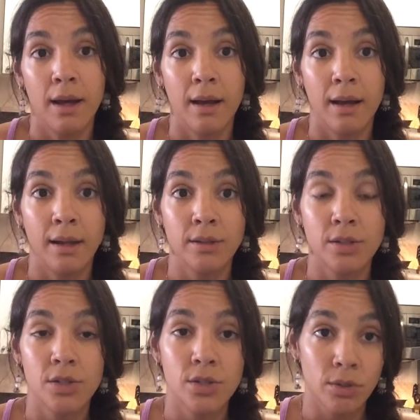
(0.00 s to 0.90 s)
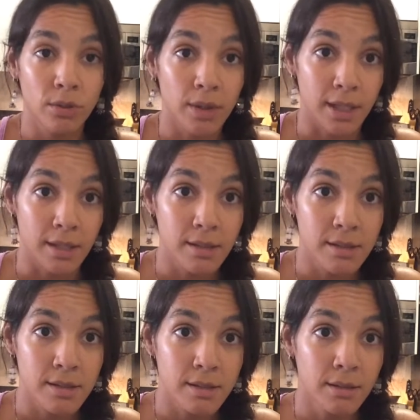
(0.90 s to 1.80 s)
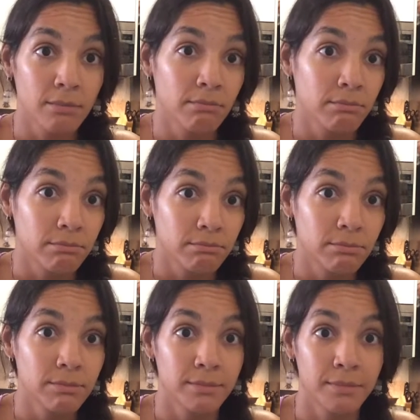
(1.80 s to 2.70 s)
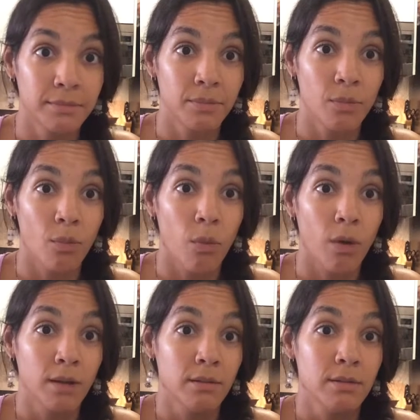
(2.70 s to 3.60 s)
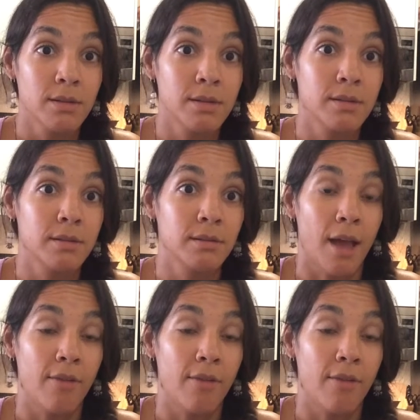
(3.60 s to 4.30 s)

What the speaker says: And to do this once